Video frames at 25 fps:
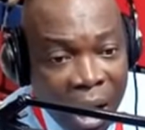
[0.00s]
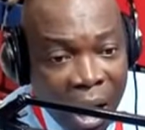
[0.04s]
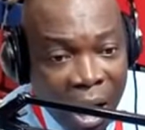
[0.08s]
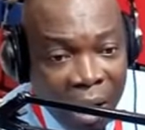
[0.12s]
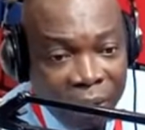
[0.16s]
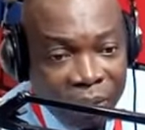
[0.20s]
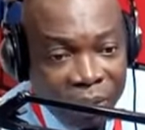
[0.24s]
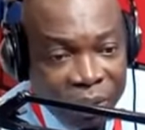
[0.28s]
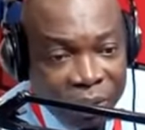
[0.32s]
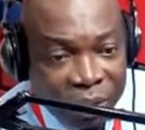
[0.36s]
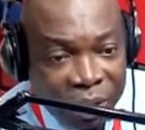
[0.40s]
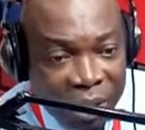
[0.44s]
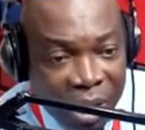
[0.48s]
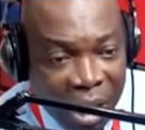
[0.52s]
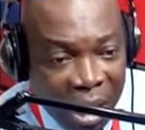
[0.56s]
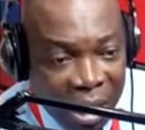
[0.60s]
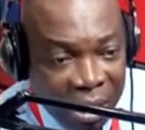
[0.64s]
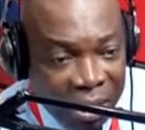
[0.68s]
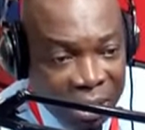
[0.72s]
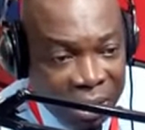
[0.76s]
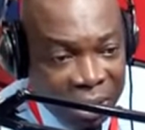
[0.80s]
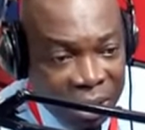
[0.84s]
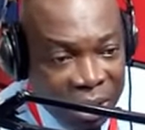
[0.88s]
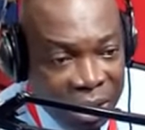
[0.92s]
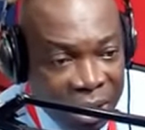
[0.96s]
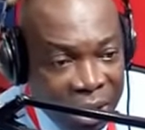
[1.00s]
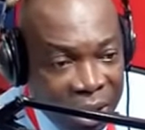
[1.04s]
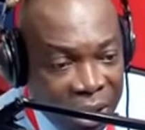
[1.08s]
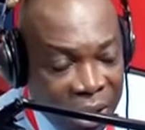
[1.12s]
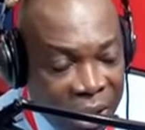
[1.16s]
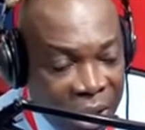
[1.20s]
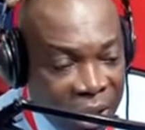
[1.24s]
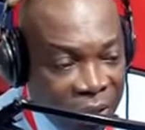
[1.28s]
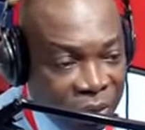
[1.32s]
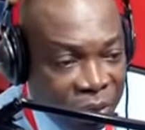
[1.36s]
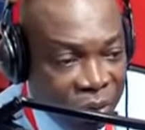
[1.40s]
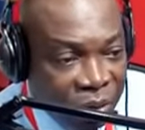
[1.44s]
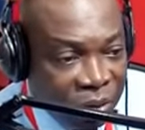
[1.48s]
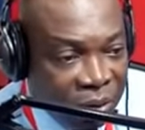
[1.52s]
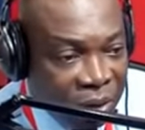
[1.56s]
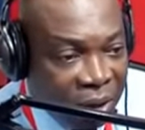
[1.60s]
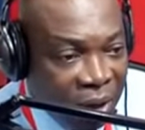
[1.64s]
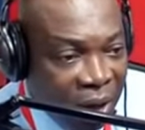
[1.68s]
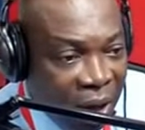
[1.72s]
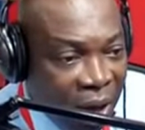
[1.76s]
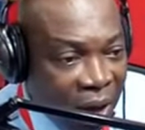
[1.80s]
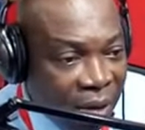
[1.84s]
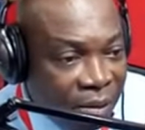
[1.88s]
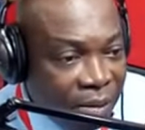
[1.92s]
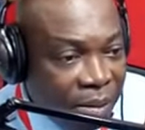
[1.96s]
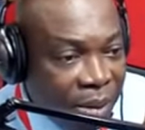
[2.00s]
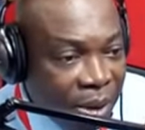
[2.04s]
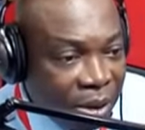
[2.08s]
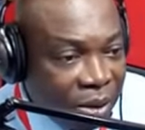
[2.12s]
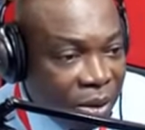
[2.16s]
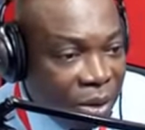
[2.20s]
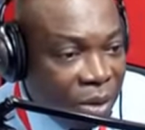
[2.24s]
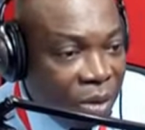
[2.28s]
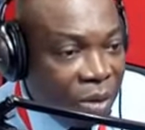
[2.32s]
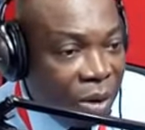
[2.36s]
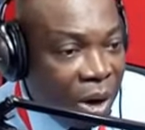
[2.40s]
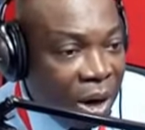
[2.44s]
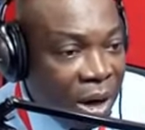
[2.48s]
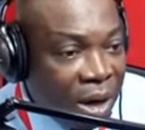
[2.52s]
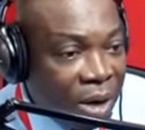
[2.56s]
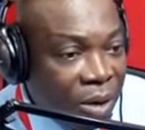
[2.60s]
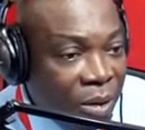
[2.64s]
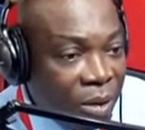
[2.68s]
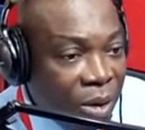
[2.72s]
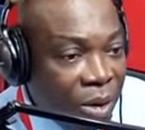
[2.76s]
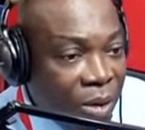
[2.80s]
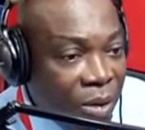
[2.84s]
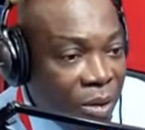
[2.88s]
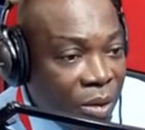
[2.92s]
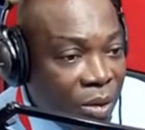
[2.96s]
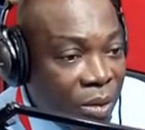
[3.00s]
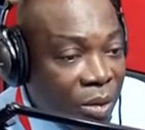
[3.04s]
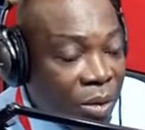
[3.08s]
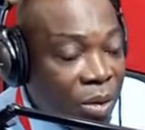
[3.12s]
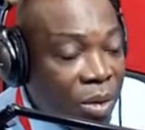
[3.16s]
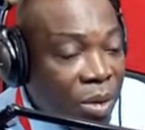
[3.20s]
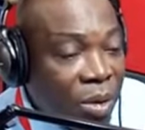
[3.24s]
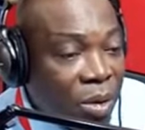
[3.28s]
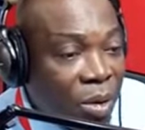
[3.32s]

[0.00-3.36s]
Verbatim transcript: after that yes we still have bashorun adewolu